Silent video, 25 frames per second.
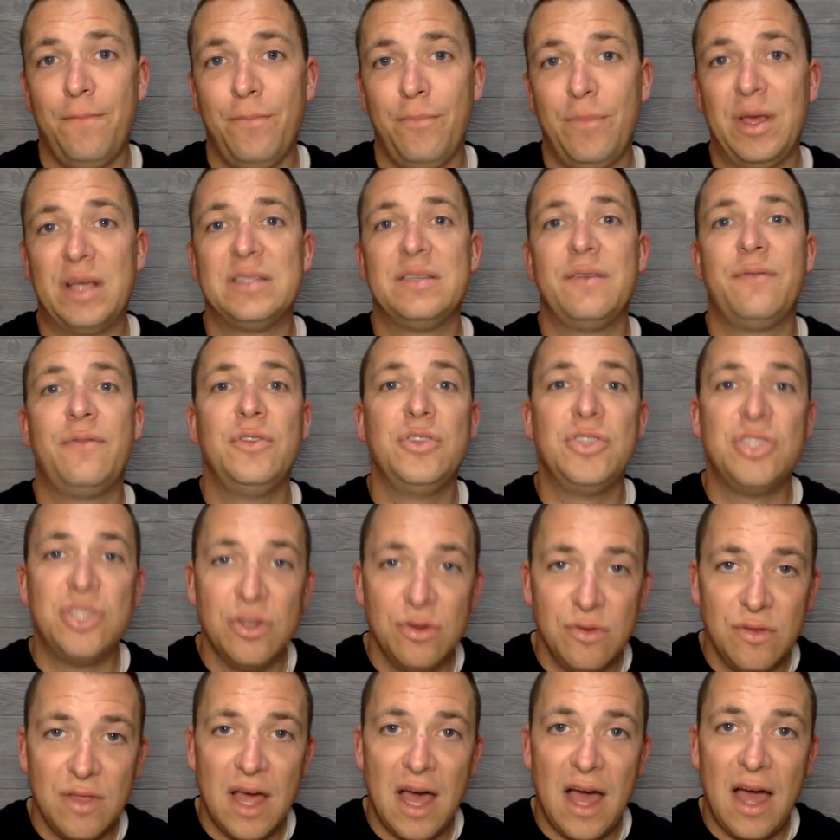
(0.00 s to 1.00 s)
Because if you
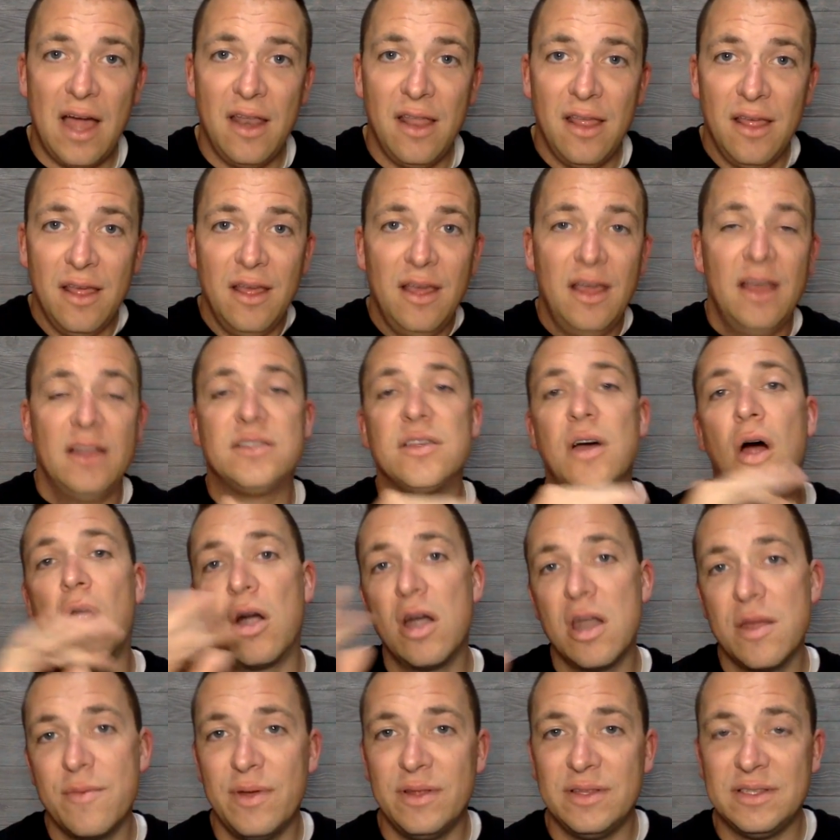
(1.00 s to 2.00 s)
do that, it's
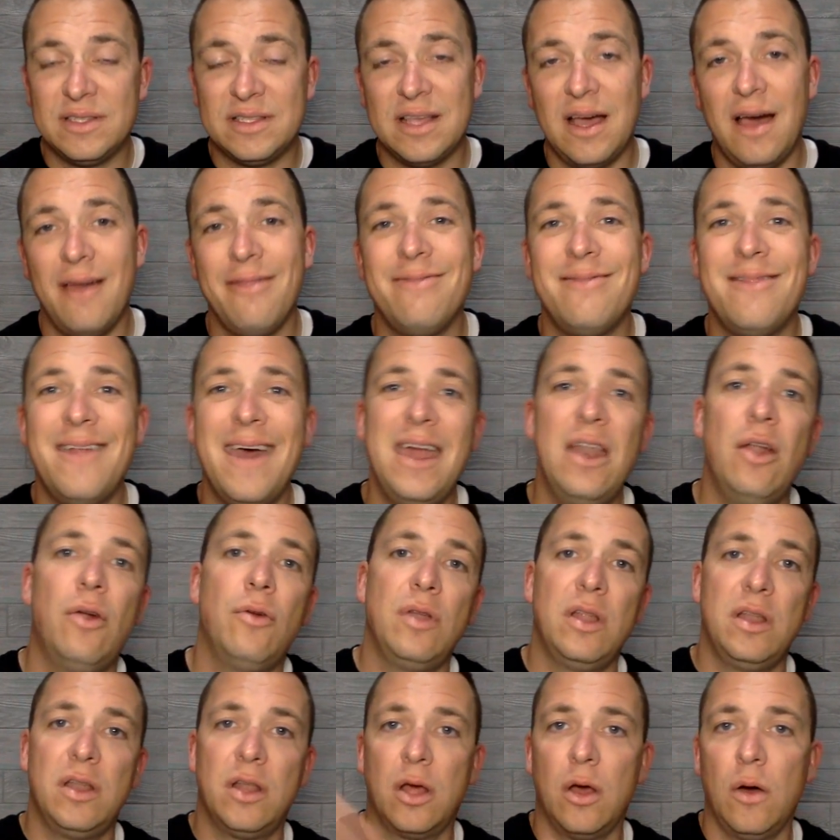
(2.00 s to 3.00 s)
already been said. They don't
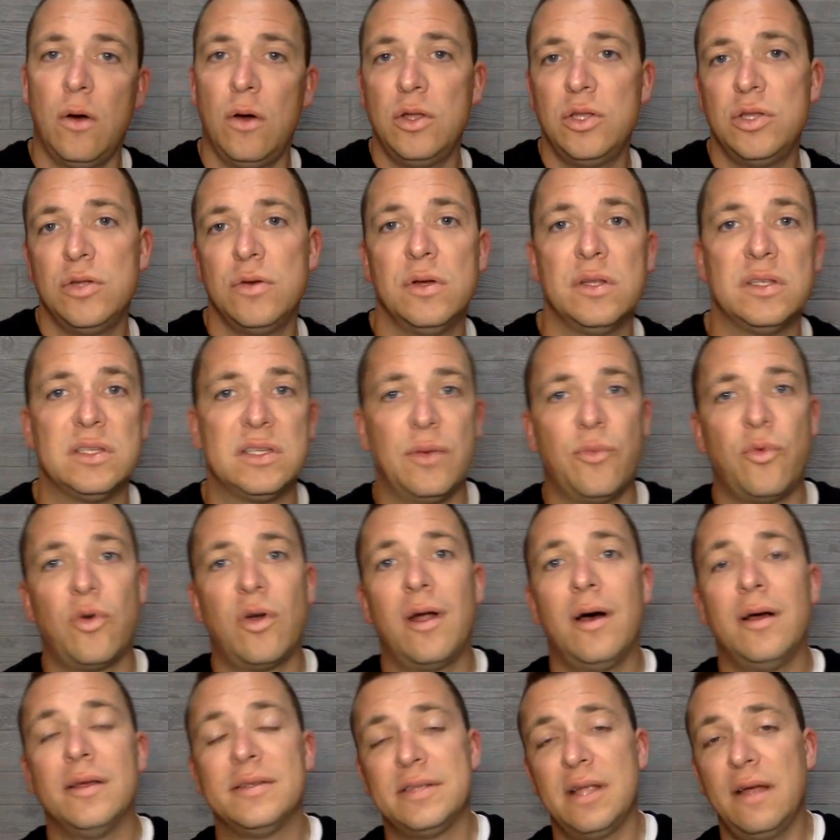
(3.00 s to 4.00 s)
need to go and do it somewhere
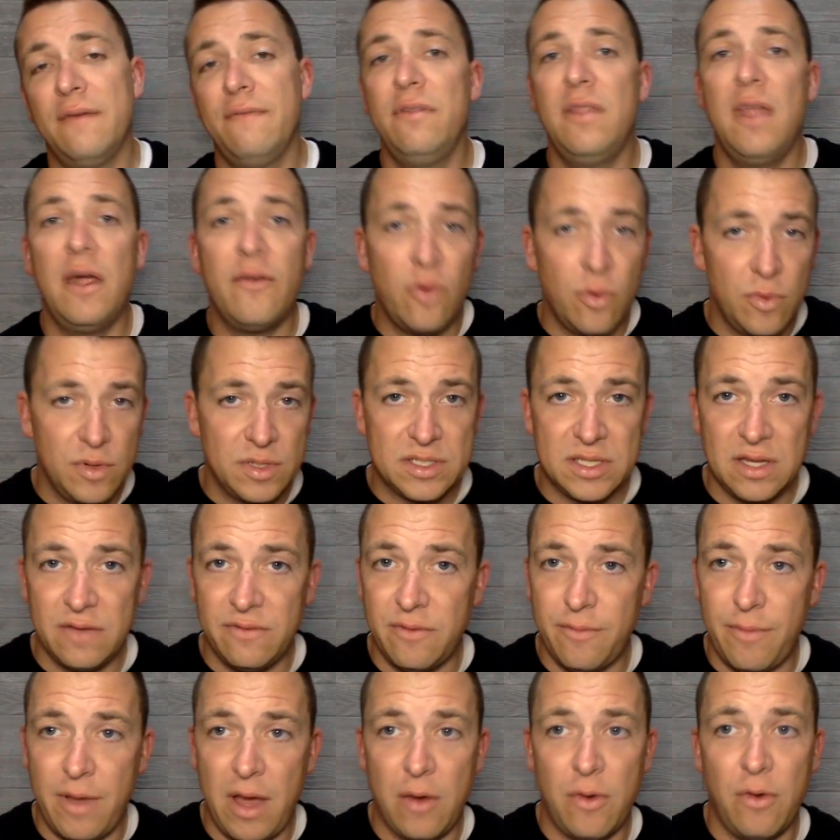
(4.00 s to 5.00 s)
else. I've never
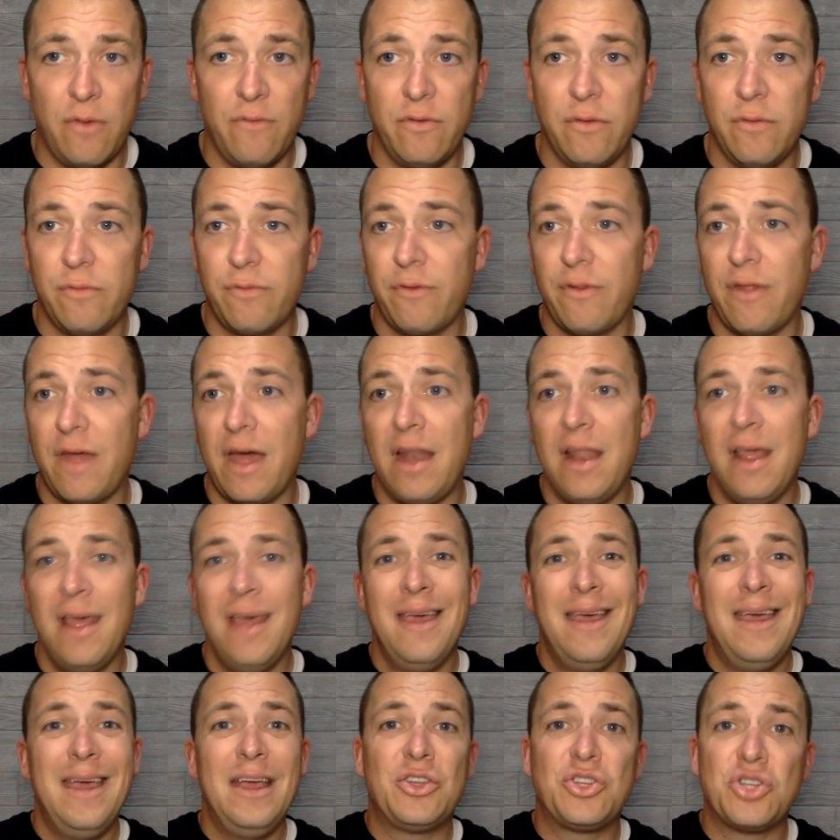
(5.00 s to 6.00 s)
received a bad review for that.
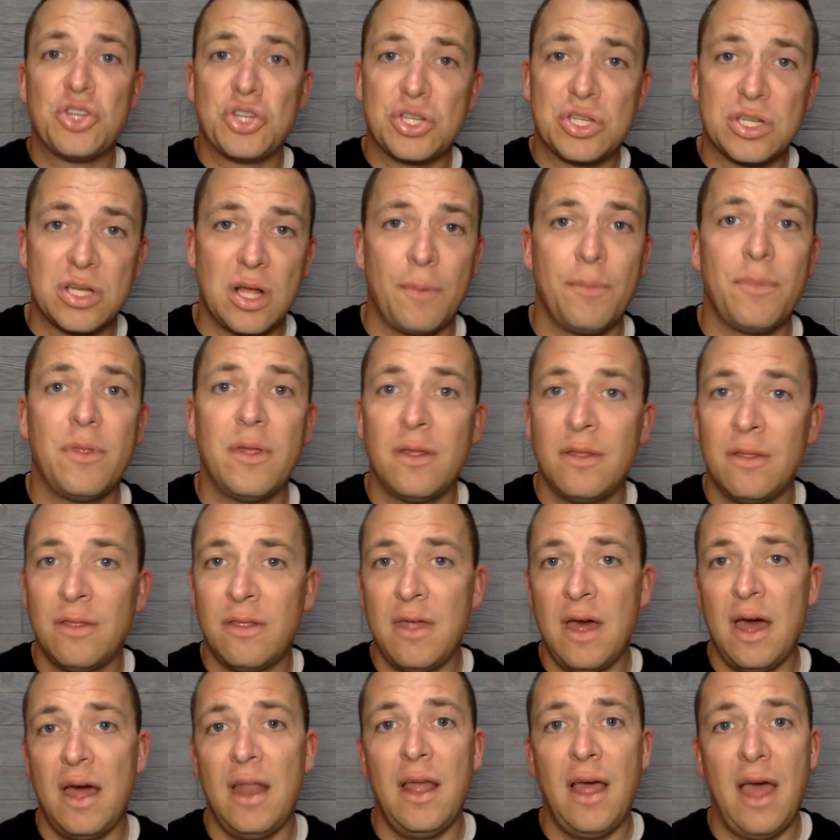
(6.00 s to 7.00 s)
It's just something
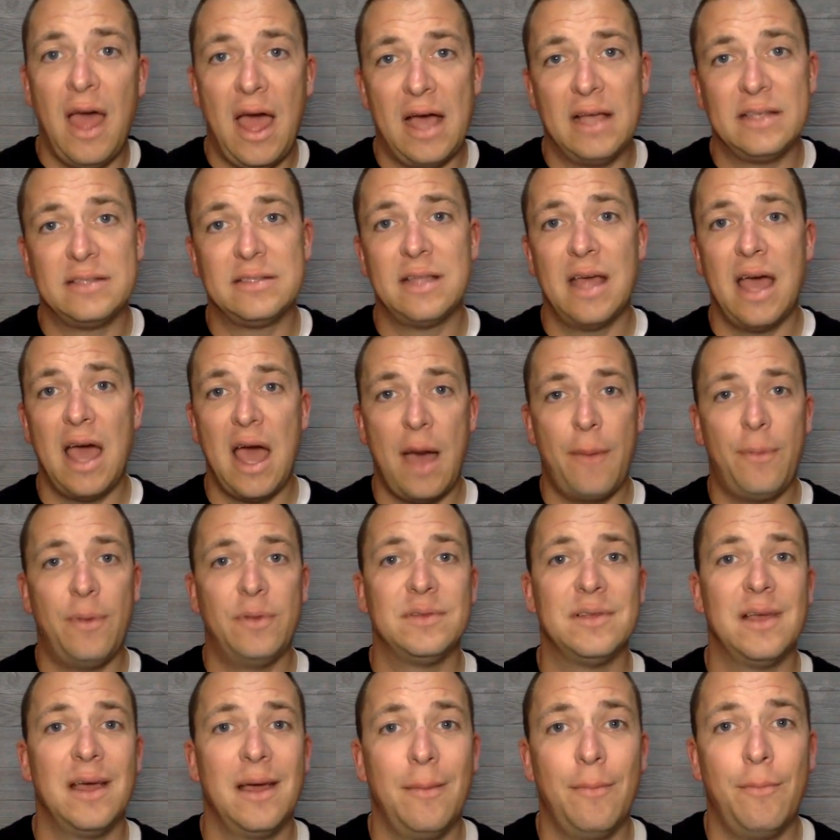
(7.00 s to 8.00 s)
that has to
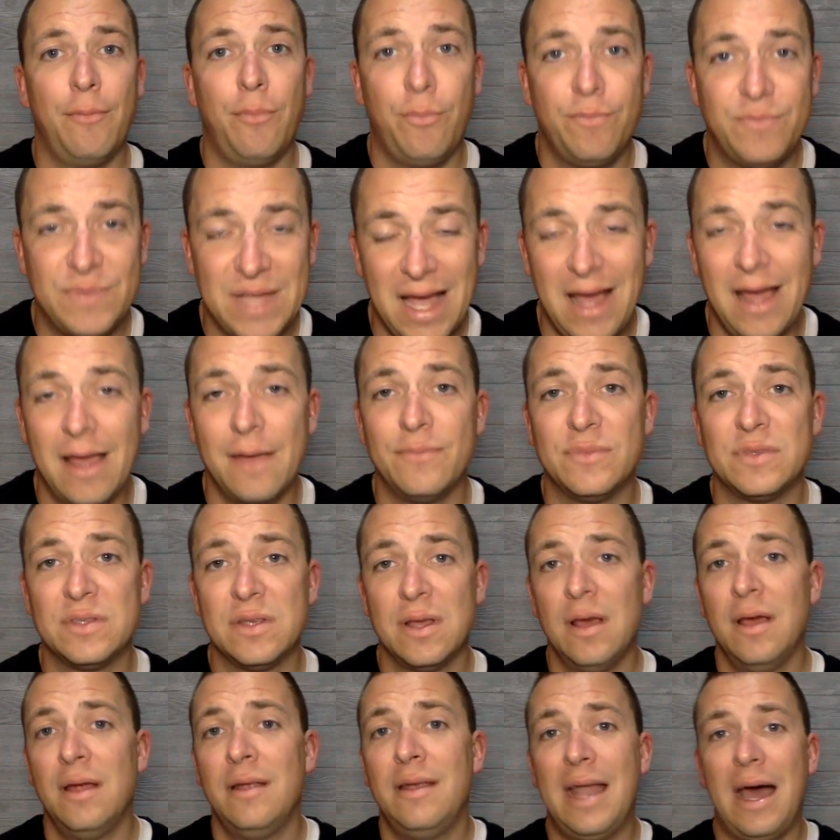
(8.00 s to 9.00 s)
happen at times.
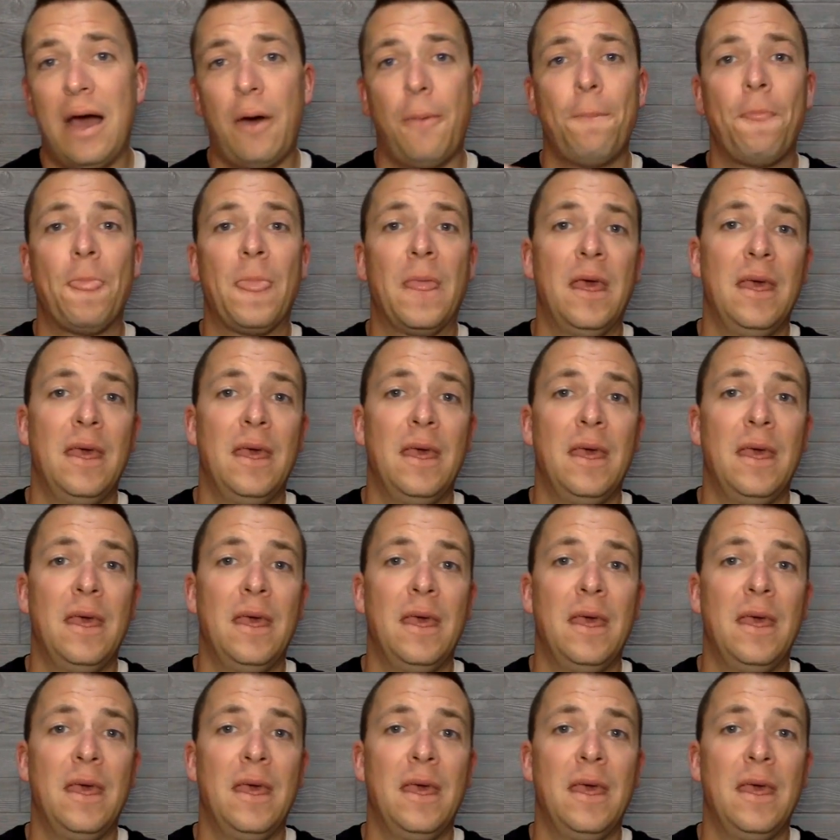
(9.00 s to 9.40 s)
Now,